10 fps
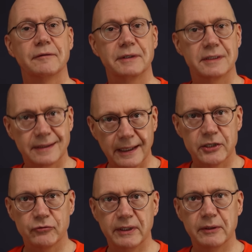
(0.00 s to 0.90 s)
for
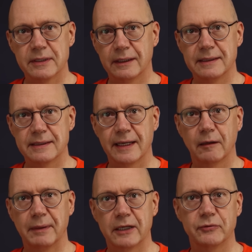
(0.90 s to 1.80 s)
stationary utility
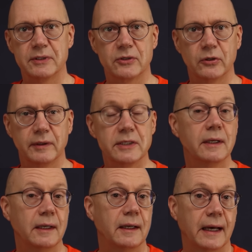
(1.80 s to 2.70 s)
scale battery storage,